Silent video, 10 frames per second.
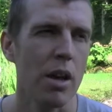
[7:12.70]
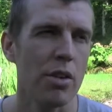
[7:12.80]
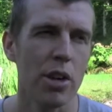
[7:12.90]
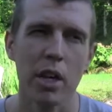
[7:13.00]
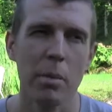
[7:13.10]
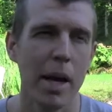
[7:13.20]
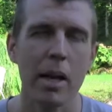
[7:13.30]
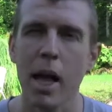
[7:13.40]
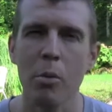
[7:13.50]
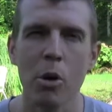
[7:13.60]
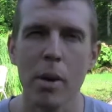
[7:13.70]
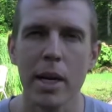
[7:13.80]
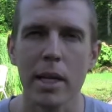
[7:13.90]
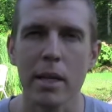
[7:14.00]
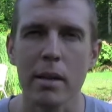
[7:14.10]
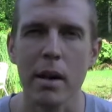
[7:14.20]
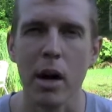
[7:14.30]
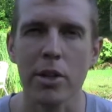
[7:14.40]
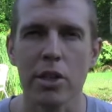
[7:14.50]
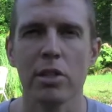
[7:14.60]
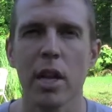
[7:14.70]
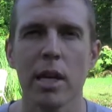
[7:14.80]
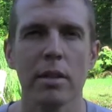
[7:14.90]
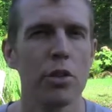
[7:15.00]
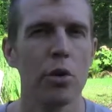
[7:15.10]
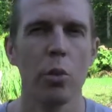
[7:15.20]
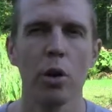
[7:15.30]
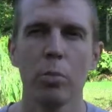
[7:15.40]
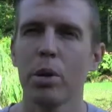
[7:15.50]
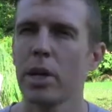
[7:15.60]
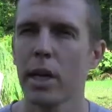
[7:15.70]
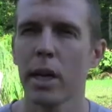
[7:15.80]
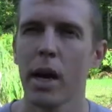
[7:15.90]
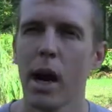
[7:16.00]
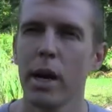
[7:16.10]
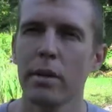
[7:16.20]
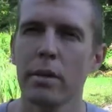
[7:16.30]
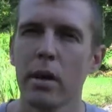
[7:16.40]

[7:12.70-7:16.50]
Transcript: you're going to make a lot more money on your site than you will putting it on,